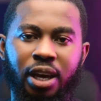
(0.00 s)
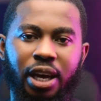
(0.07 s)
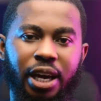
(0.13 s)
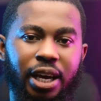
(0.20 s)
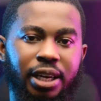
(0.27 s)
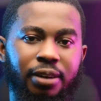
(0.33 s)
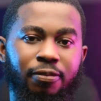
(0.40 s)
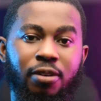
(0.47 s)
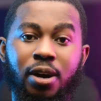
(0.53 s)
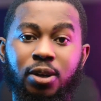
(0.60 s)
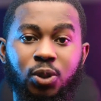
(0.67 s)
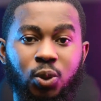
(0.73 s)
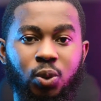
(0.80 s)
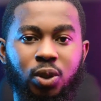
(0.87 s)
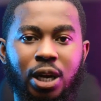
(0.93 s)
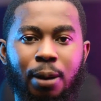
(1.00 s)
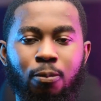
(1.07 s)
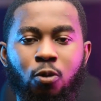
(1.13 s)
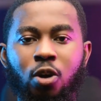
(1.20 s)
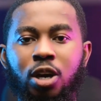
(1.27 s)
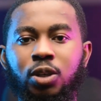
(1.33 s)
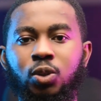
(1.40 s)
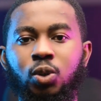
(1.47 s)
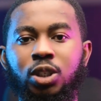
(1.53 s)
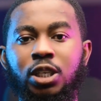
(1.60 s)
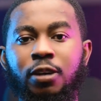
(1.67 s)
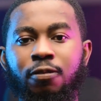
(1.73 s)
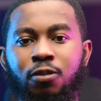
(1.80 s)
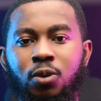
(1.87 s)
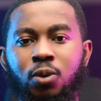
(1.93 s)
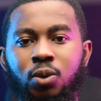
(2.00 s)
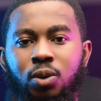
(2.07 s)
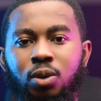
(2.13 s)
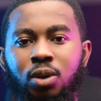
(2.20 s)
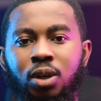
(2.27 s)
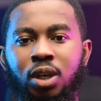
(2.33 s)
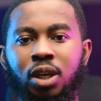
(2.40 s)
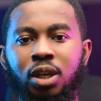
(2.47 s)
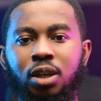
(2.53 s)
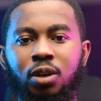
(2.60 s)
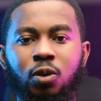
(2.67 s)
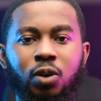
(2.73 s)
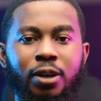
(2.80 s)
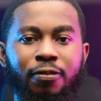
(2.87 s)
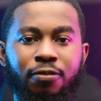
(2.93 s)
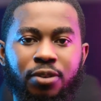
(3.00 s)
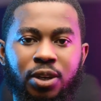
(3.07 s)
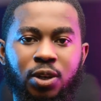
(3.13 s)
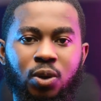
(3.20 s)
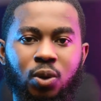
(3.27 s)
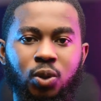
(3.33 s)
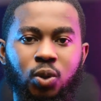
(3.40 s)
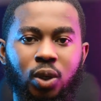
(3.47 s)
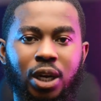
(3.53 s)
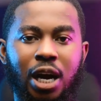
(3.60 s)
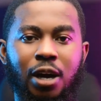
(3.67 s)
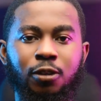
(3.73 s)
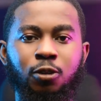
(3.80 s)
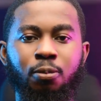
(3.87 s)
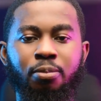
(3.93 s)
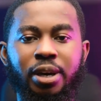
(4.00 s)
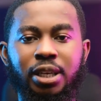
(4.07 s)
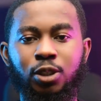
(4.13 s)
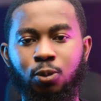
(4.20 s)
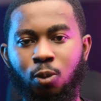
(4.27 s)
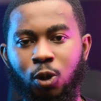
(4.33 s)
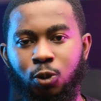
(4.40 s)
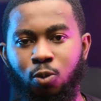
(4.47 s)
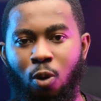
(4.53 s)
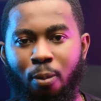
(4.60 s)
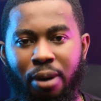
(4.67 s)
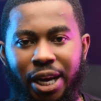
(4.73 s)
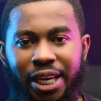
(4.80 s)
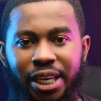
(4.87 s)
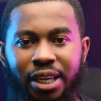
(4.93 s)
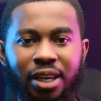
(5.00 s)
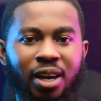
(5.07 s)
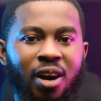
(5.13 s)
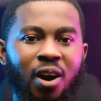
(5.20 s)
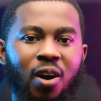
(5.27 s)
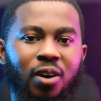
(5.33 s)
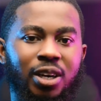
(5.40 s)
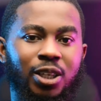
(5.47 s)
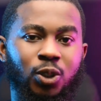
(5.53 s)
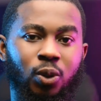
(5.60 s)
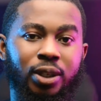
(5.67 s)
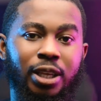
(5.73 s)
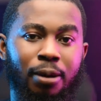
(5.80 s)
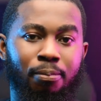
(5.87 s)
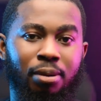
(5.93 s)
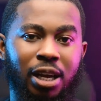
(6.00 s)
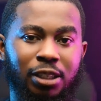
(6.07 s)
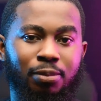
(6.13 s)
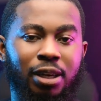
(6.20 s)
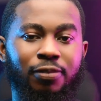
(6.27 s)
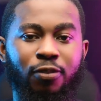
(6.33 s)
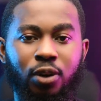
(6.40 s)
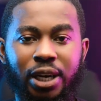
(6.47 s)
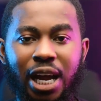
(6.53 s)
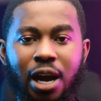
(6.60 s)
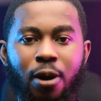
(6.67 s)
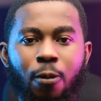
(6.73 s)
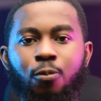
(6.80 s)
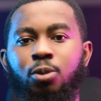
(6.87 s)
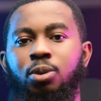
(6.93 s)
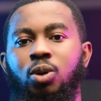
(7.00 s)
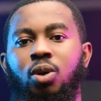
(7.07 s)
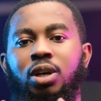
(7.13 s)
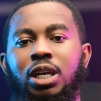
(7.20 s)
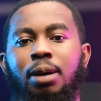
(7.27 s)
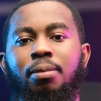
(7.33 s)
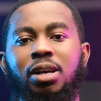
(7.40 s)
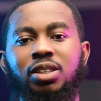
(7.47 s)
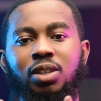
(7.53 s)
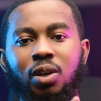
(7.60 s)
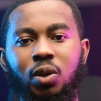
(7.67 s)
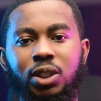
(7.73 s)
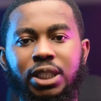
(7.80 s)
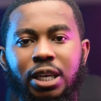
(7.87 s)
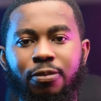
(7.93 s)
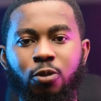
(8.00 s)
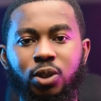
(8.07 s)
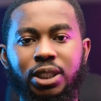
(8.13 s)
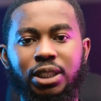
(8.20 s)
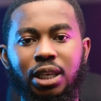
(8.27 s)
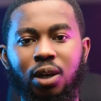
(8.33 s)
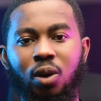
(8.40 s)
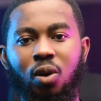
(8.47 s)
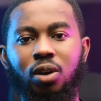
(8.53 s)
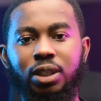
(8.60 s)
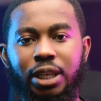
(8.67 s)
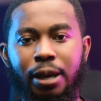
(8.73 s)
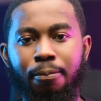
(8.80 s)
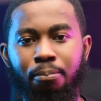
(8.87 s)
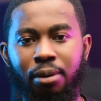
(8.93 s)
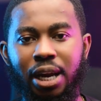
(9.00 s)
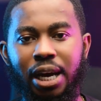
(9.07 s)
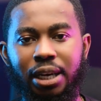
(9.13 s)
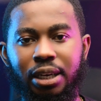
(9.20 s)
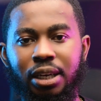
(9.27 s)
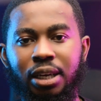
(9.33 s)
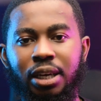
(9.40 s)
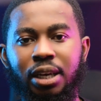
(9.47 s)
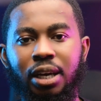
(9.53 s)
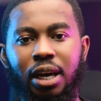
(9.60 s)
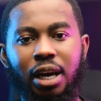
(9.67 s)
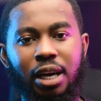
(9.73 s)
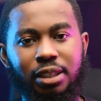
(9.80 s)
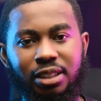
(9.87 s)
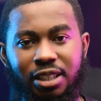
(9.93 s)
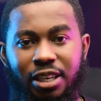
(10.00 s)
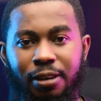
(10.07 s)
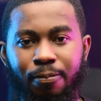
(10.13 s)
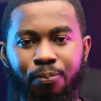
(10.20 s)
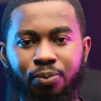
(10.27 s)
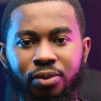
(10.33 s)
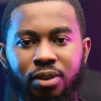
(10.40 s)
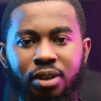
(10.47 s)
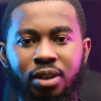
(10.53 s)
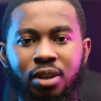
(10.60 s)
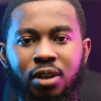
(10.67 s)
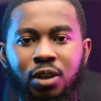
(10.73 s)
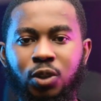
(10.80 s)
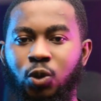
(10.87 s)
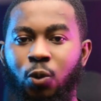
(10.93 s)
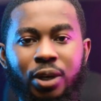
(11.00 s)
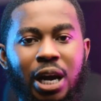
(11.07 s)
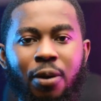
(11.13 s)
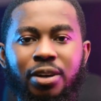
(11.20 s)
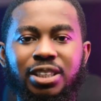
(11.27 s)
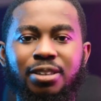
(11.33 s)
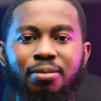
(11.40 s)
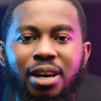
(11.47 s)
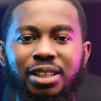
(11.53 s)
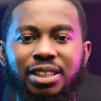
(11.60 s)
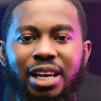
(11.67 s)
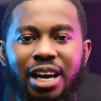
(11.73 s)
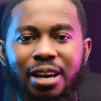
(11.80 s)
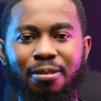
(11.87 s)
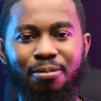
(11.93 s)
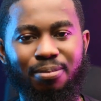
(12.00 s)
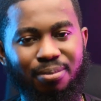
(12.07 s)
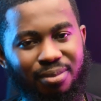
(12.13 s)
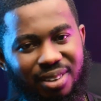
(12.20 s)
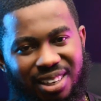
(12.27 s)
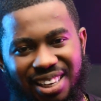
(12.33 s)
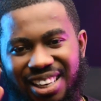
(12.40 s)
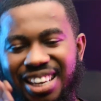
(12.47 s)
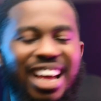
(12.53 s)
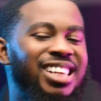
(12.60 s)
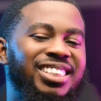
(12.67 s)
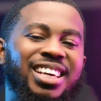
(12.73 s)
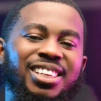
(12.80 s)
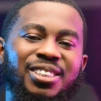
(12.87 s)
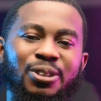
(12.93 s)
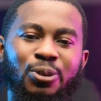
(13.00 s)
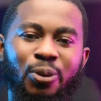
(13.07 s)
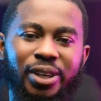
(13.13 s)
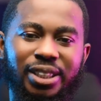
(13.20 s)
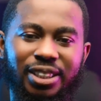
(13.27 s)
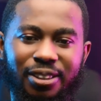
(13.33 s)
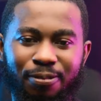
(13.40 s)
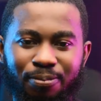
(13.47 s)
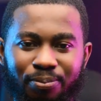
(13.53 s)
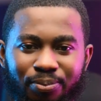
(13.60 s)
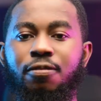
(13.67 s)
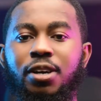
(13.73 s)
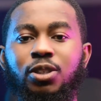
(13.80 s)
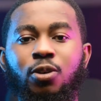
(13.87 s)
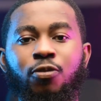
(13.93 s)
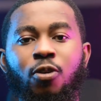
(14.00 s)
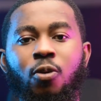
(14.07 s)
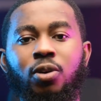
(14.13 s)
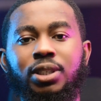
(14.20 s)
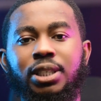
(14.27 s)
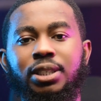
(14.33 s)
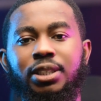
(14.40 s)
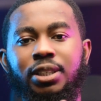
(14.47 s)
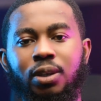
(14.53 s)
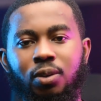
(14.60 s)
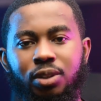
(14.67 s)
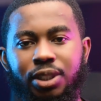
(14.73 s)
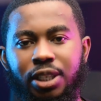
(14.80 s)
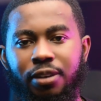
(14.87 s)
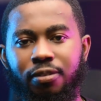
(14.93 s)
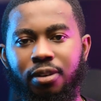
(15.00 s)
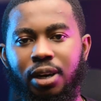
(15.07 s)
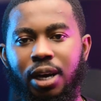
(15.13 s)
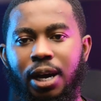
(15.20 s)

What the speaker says: And very soon, I'm going to give you, the videos on how to make small money on the short-term plans. But for now, we'll be talking about Yello Save, which is a long-term plan scheme. So without wasting much time, let's get into it. First of all, what is Yello Save?